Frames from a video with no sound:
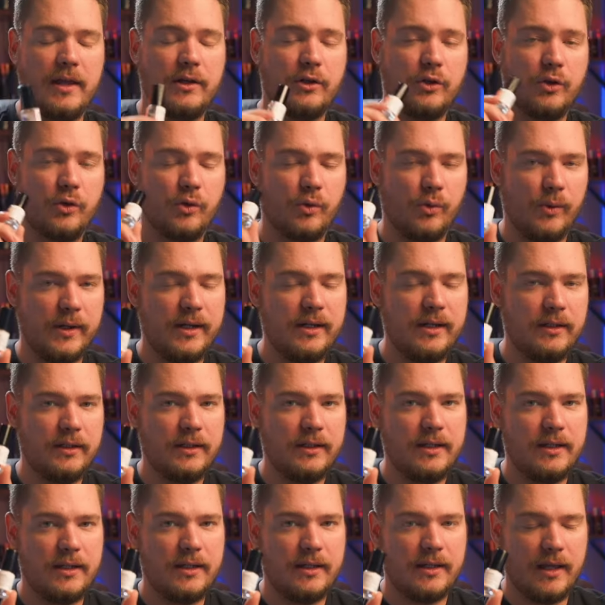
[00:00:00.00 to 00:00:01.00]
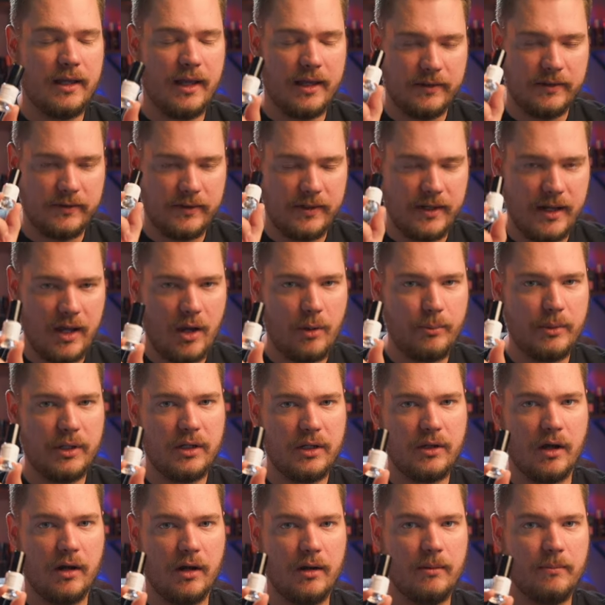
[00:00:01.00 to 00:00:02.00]
And Greenley has now
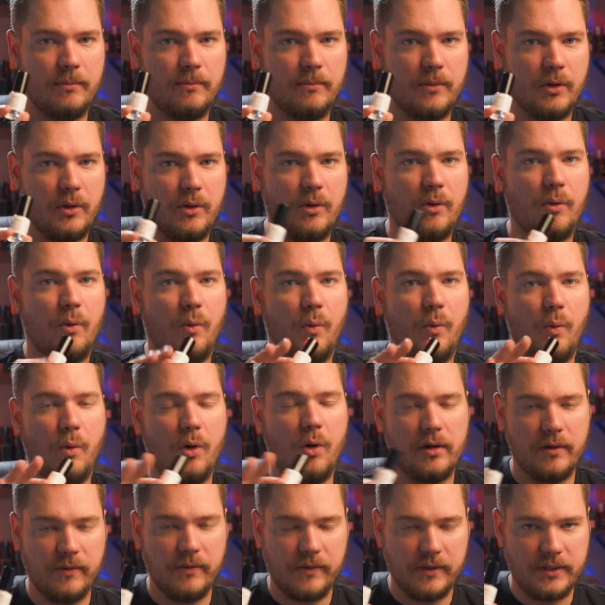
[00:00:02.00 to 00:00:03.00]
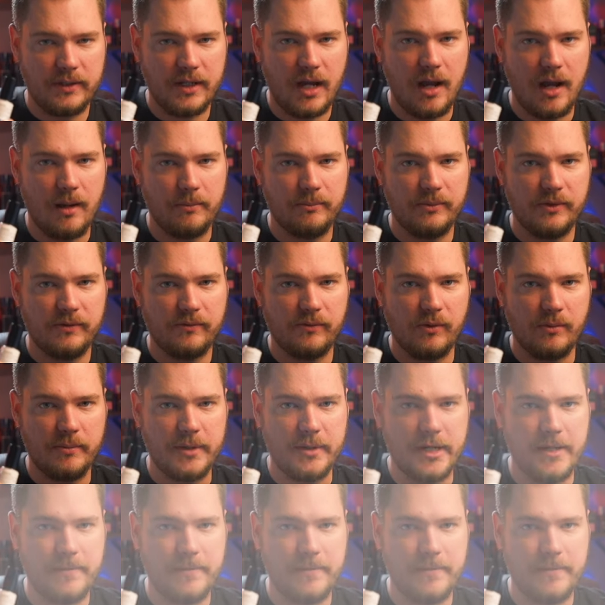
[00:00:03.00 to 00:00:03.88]
become one of the tops for